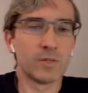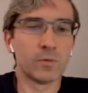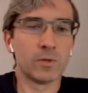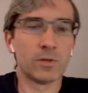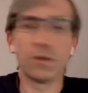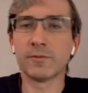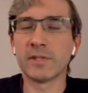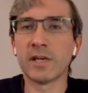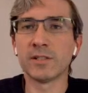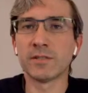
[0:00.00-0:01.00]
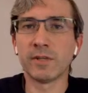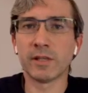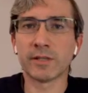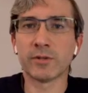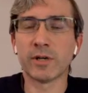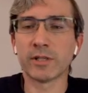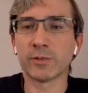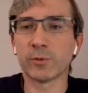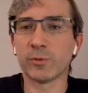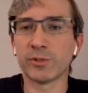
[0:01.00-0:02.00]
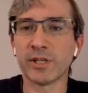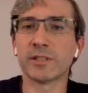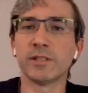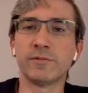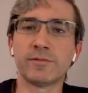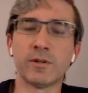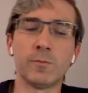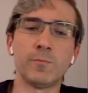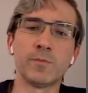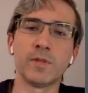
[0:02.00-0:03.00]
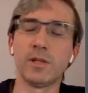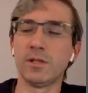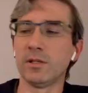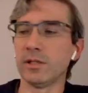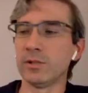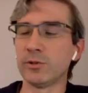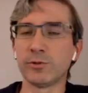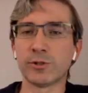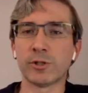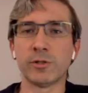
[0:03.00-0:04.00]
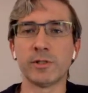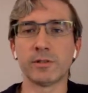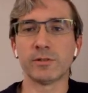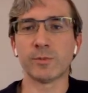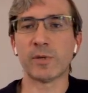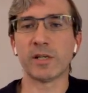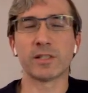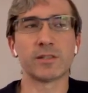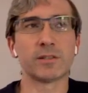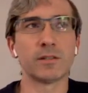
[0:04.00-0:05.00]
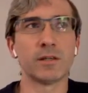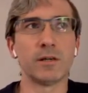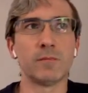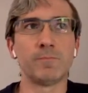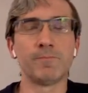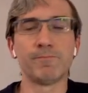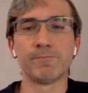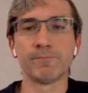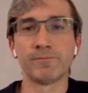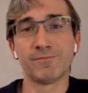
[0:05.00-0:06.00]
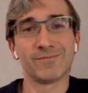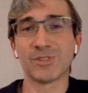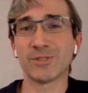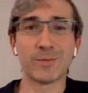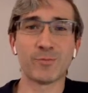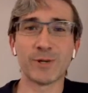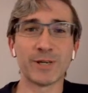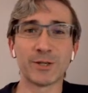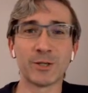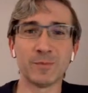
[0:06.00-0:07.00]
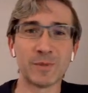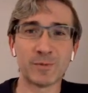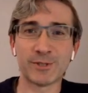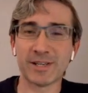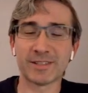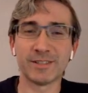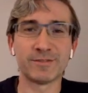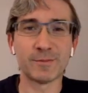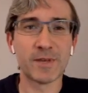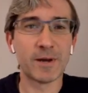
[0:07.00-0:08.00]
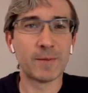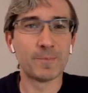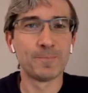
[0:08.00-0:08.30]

While all of the ends of the electronics were protected from induced current spikes, the slip ring couldn't be protected from that.